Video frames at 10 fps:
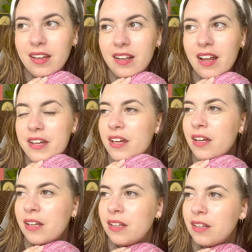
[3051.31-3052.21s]
like,
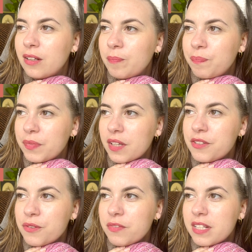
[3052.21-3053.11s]
I
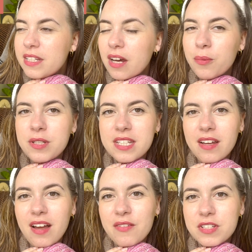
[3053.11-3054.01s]
wouldn't say
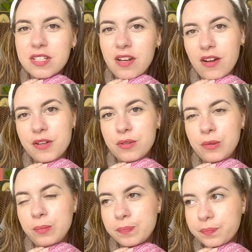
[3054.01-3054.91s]
I have a
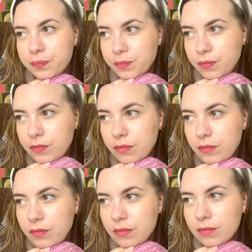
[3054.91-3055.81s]
style.
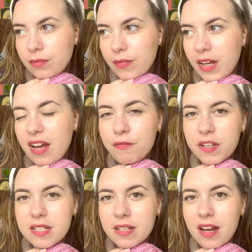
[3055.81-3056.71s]
I
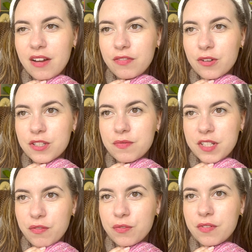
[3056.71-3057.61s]
have lots of
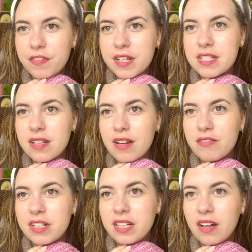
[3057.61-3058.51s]
different things that I
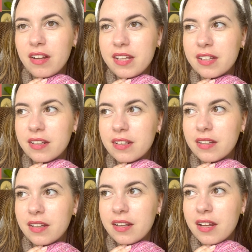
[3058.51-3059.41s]
really like,
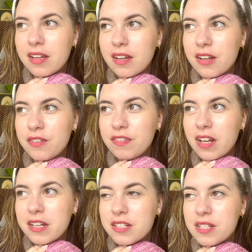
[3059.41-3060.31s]
and I kind of
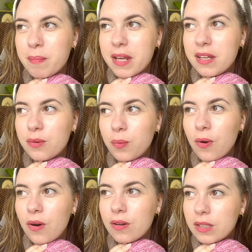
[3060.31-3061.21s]
like to make what